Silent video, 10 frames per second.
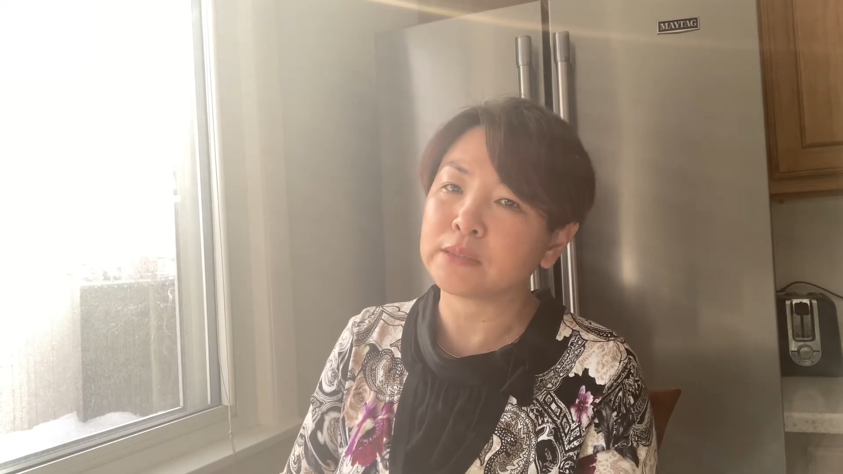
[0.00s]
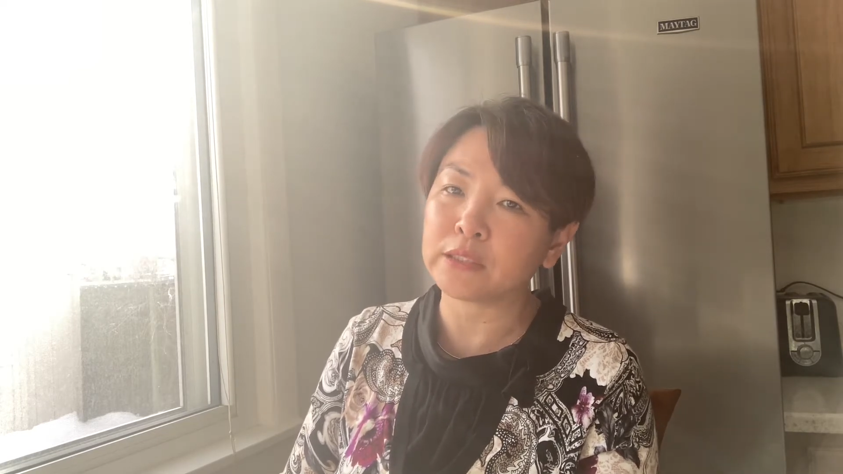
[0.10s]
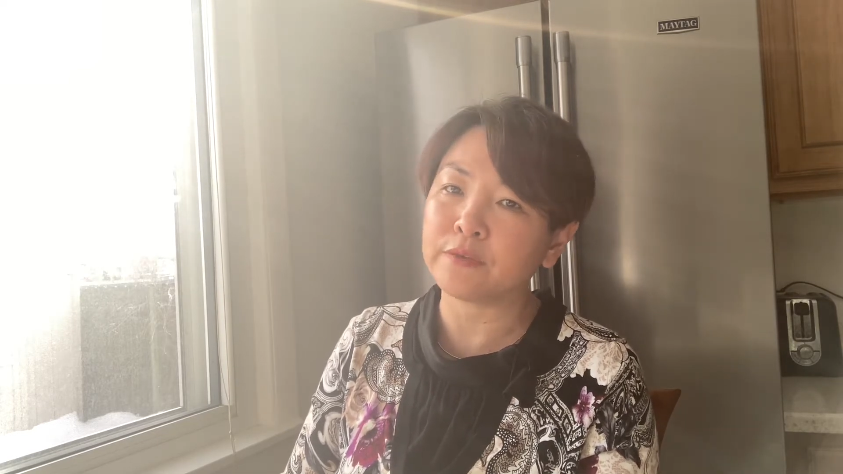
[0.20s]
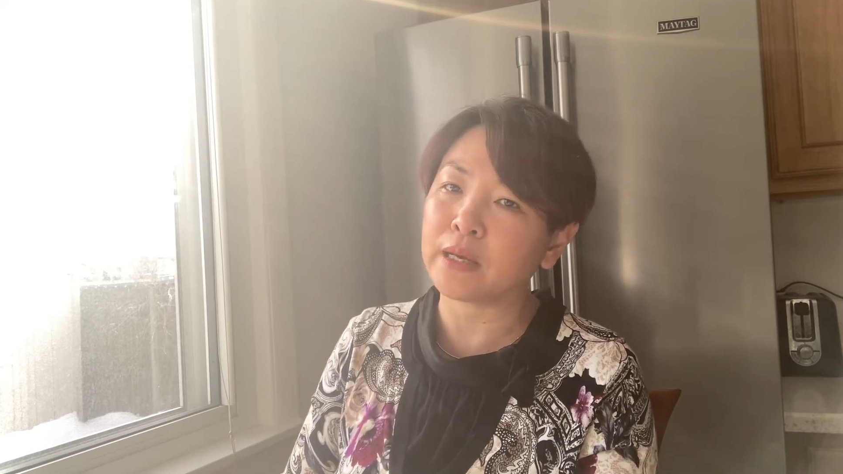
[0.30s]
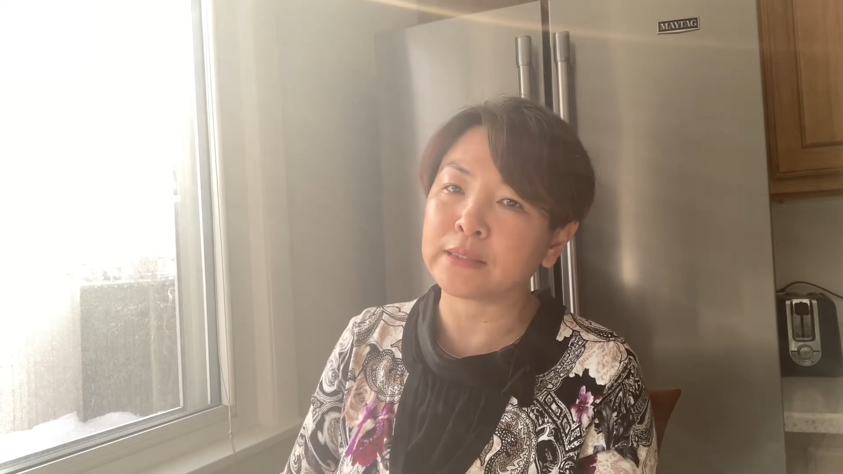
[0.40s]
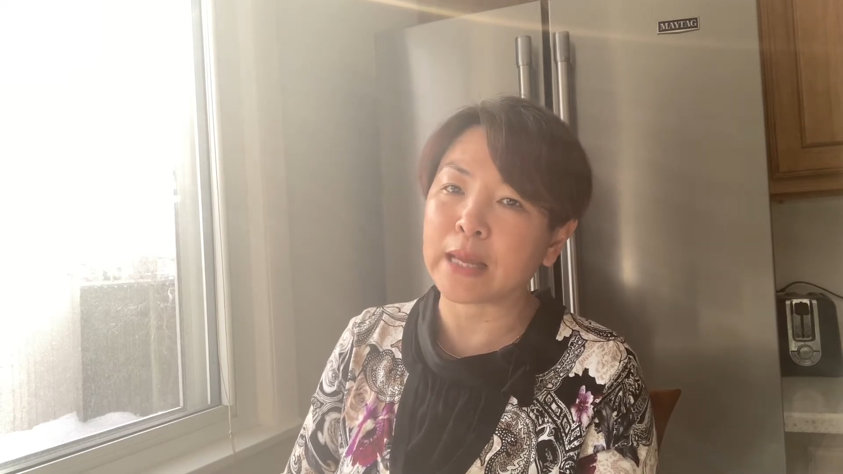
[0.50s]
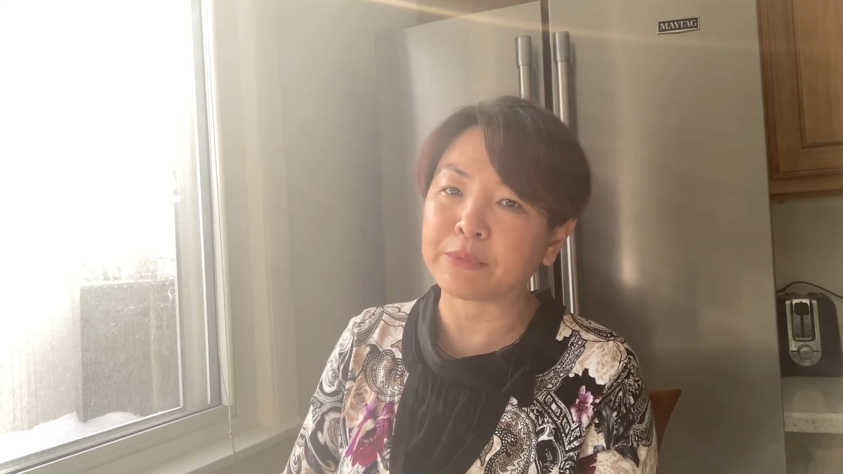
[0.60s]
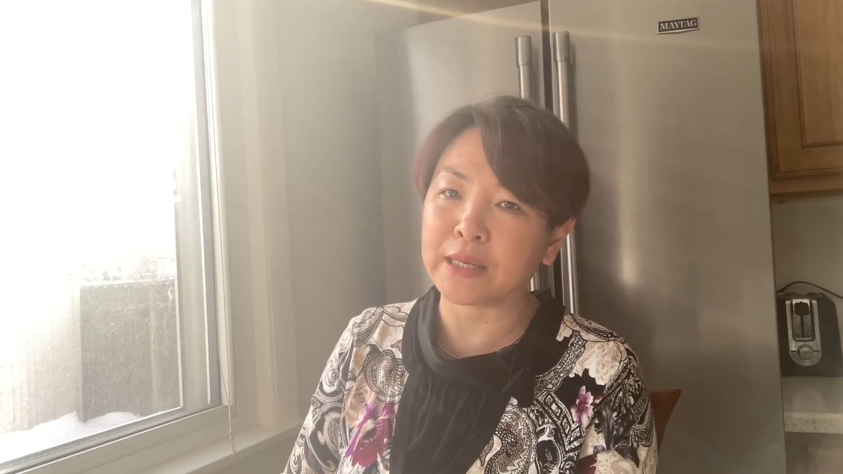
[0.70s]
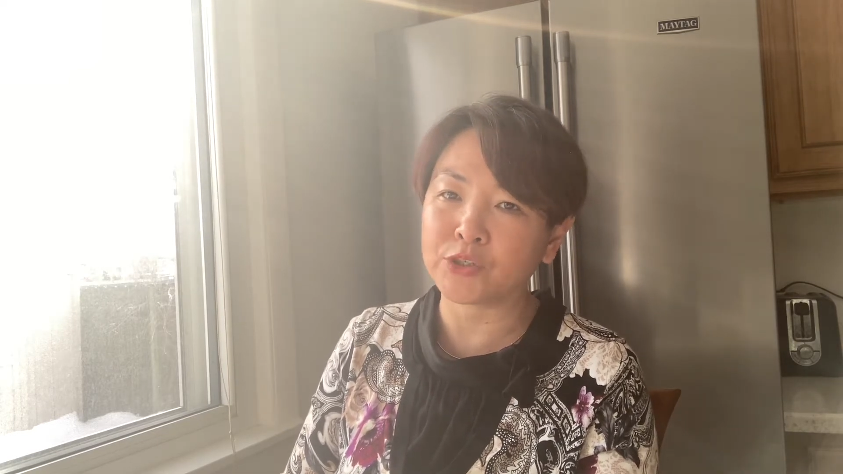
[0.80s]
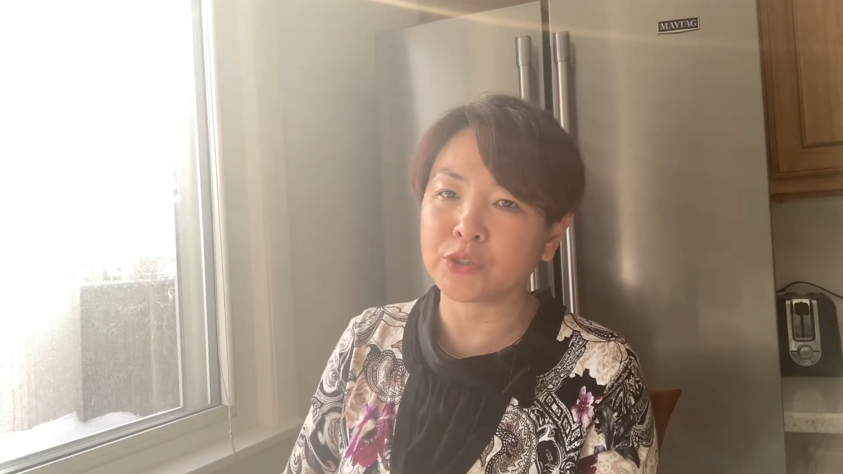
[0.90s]
TV
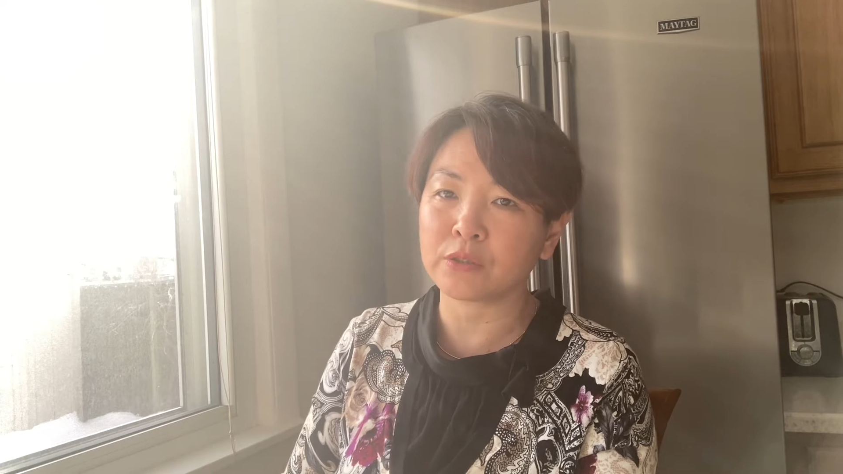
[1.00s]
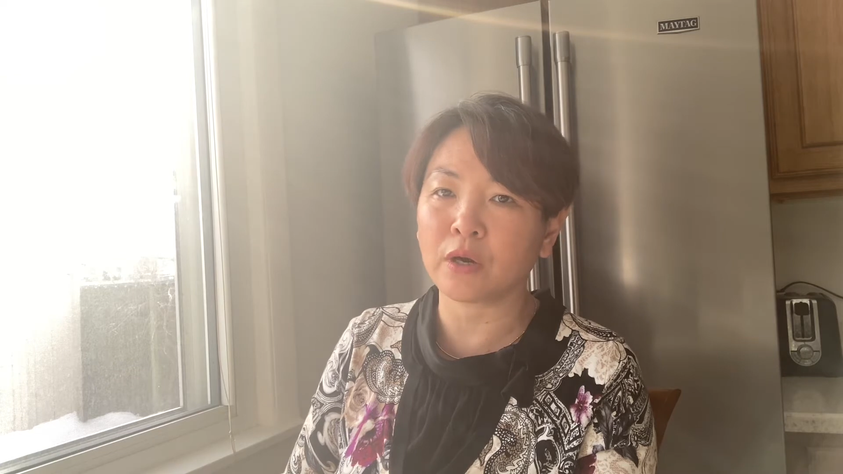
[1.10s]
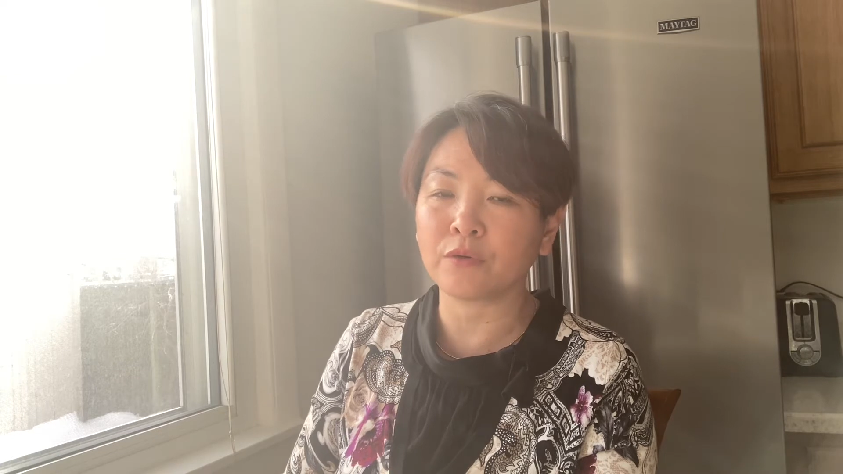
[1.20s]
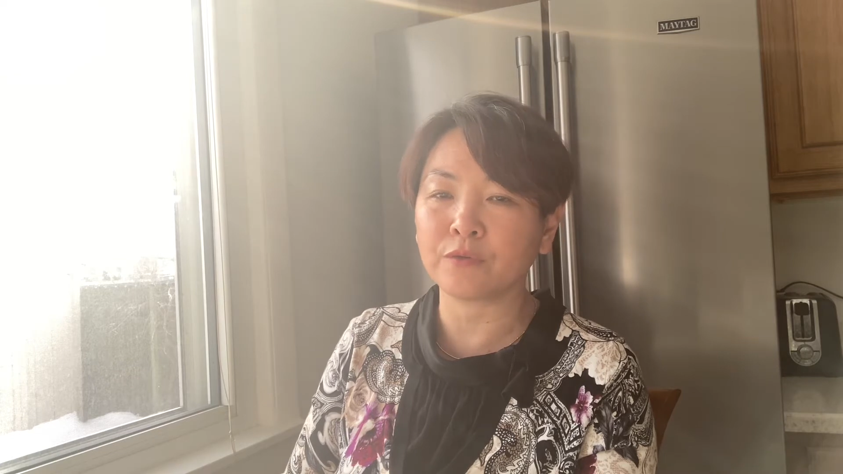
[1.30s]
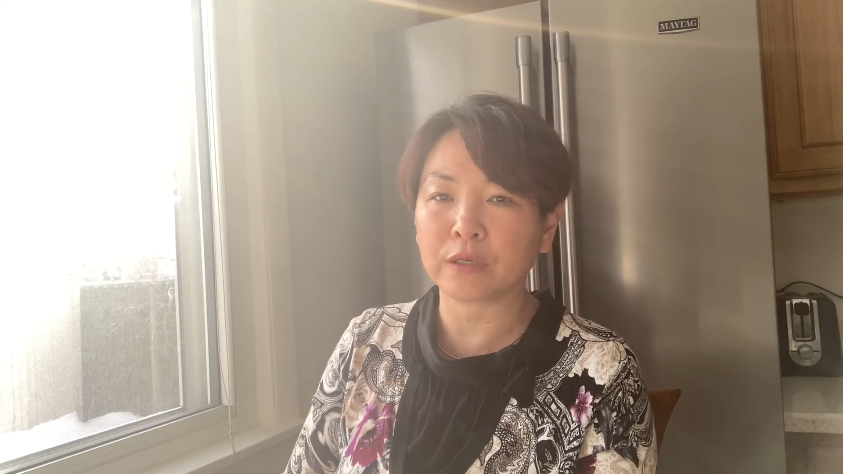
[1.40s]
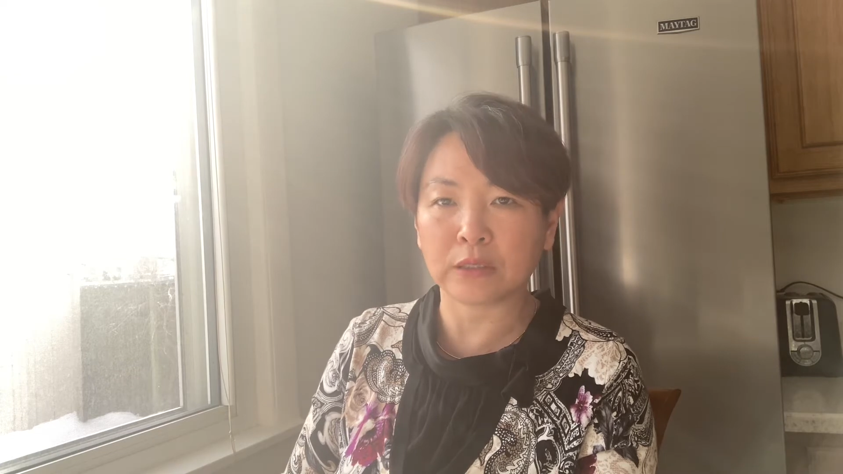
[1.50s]
adaptation of